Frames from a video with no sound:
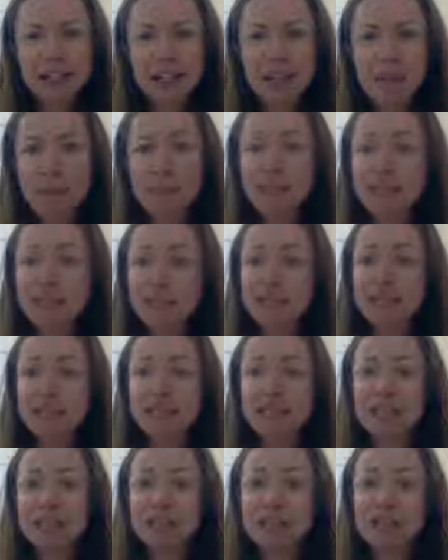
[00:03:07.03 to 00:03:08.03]
It must be
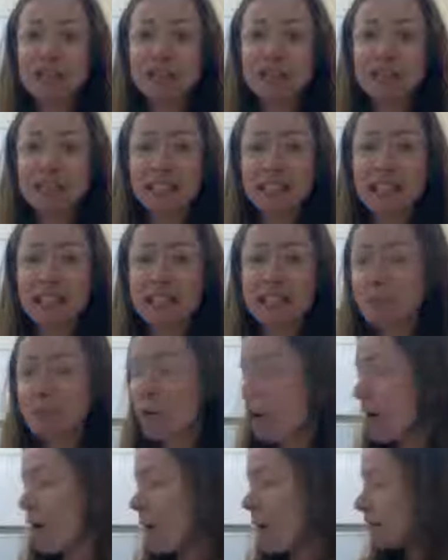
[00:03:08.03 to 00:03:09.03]
something really
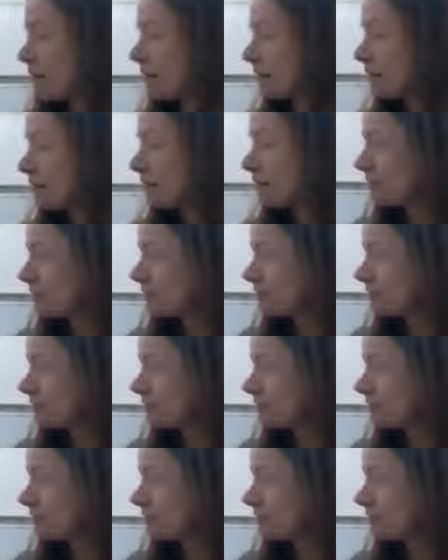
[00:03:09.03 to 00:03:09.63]
small.